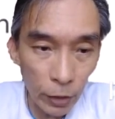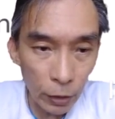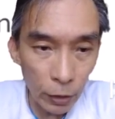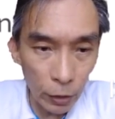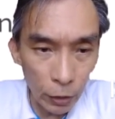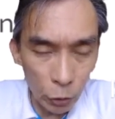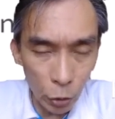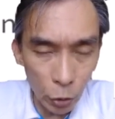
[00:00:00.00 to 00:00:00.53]

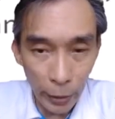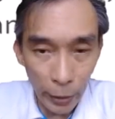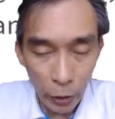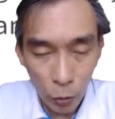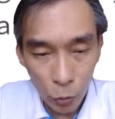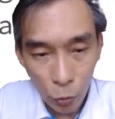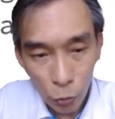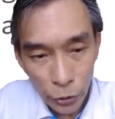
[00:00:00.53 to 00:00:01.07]
So my
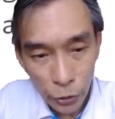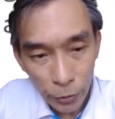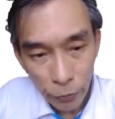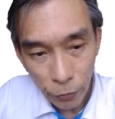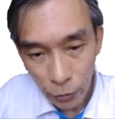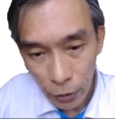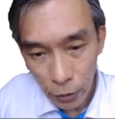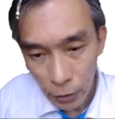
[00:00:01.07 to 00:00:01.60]
conclusion for
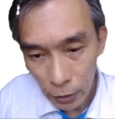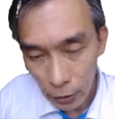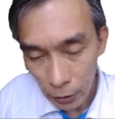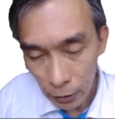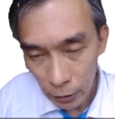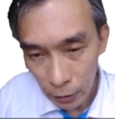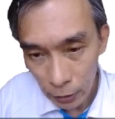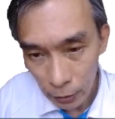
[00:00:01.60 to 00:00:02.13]
this
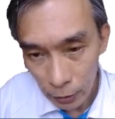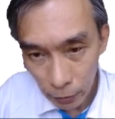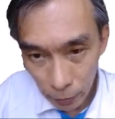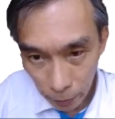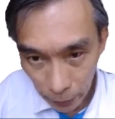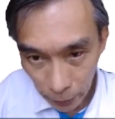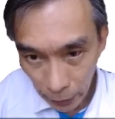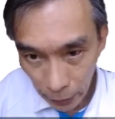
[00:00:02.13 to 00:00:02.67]

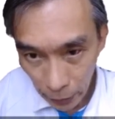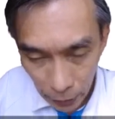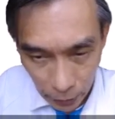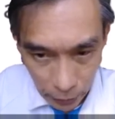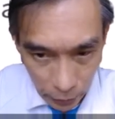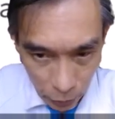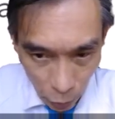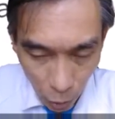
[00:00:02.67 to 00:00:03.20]
beginner's
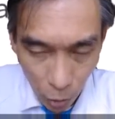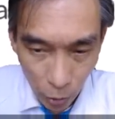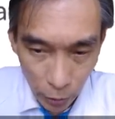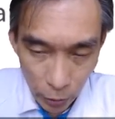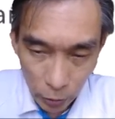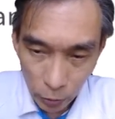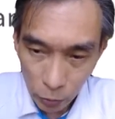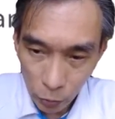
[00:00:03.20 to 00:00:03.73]
talk
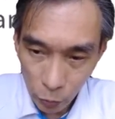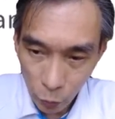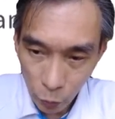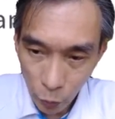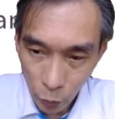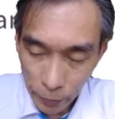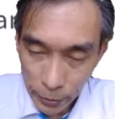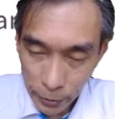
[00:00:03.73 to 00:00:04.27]
on
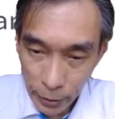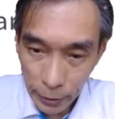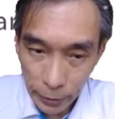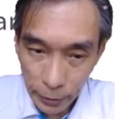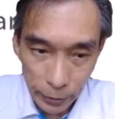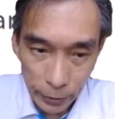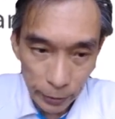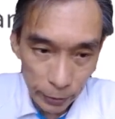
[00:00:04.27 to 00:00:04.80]
website
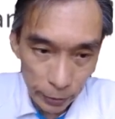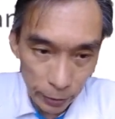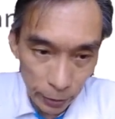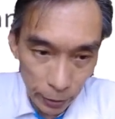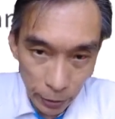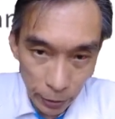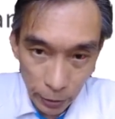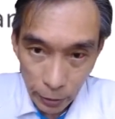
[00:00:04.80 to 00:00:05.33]
is
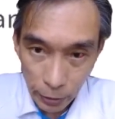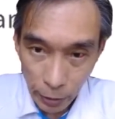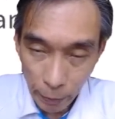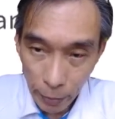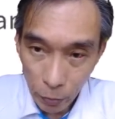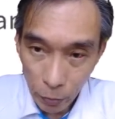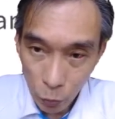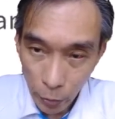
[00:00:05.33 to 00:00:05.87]
about
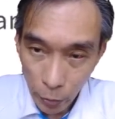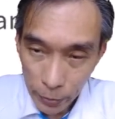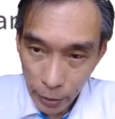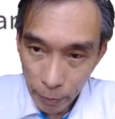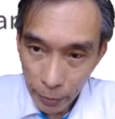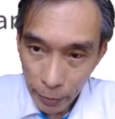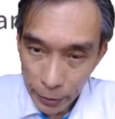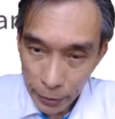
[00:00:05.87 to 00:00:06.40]
website
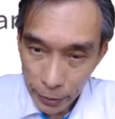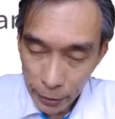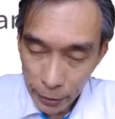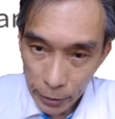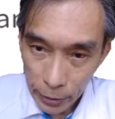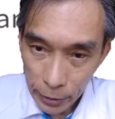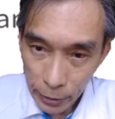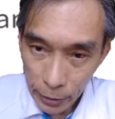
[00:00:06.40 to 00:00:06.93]
basics.
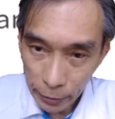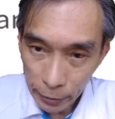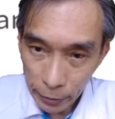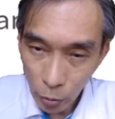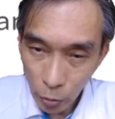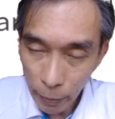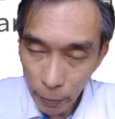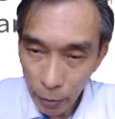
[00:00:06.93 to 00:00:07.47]
talk about
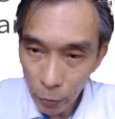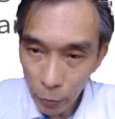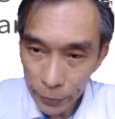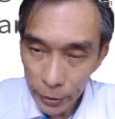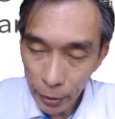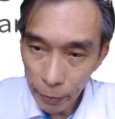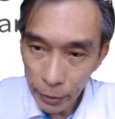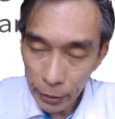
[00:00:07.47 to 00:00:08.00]
website
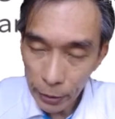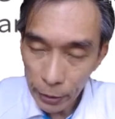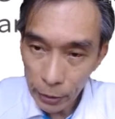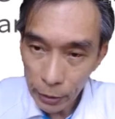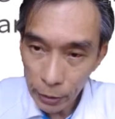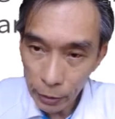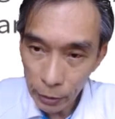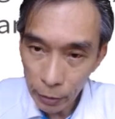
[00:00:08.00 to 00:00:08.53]
basics in
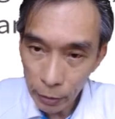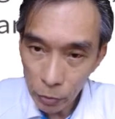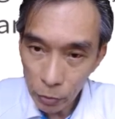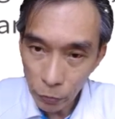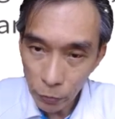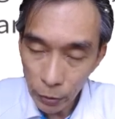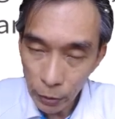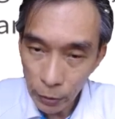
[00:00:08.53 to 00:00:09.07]
terms of
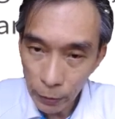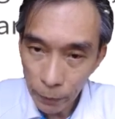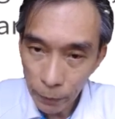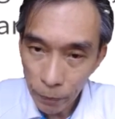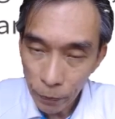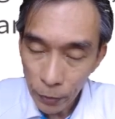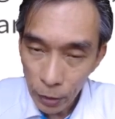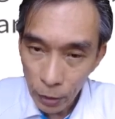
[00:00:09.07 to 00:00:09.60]

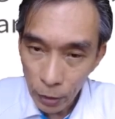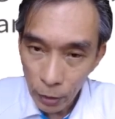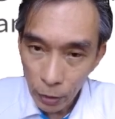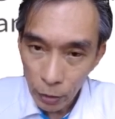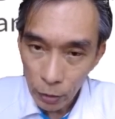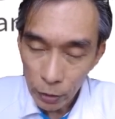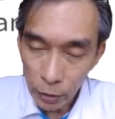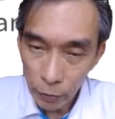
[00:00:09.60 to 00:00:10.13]

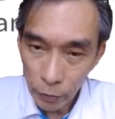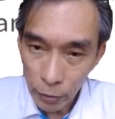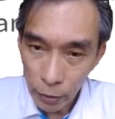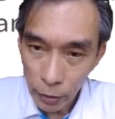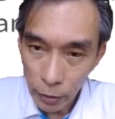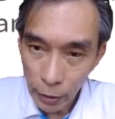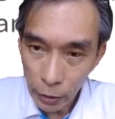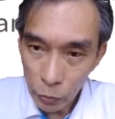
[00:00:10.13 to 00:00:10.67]
server as
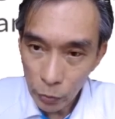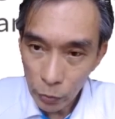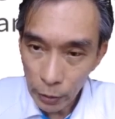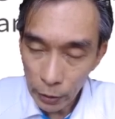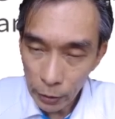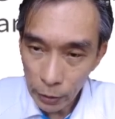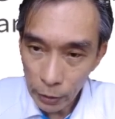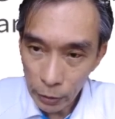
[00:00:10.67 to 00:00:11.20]
well as
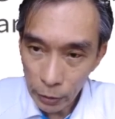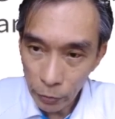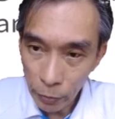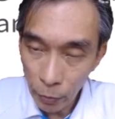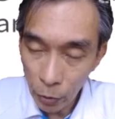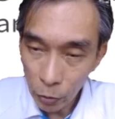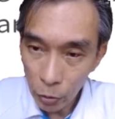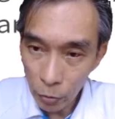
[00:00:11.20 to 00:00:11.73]
the remote
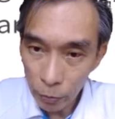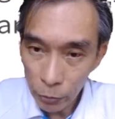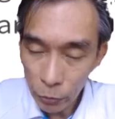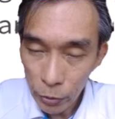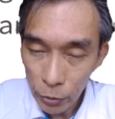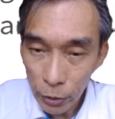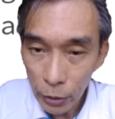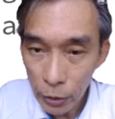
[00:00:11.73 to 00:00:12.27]
computer,
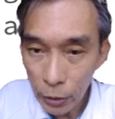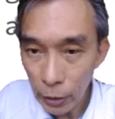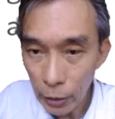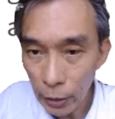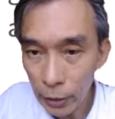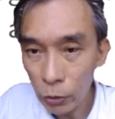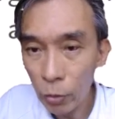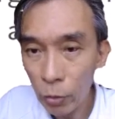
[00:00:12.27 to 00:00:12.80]

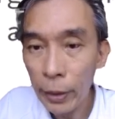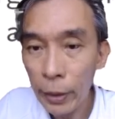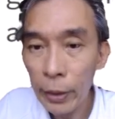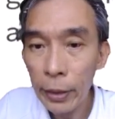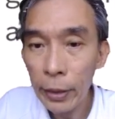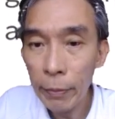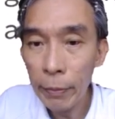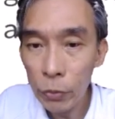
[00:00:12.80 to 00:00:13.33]
domain name,
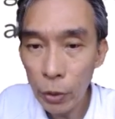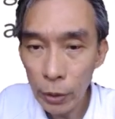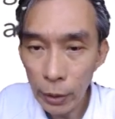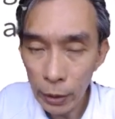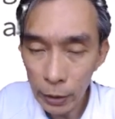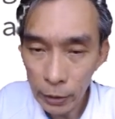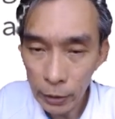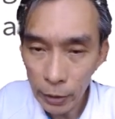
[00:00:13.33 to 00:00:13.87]
what are the
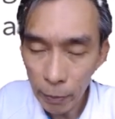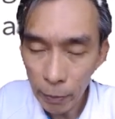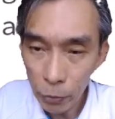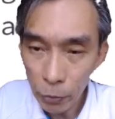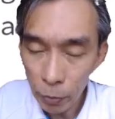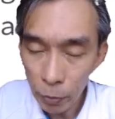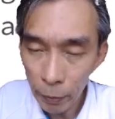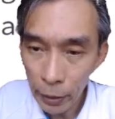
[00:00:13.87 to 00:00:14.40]

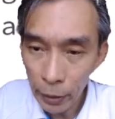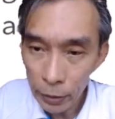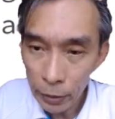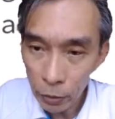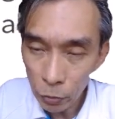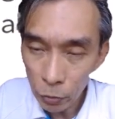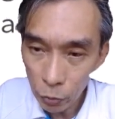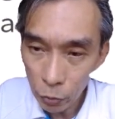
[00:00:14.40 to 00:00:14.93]
subdomains, and also
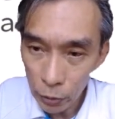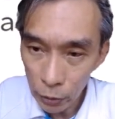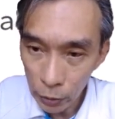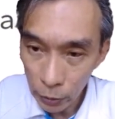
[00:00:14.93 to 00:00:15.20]
the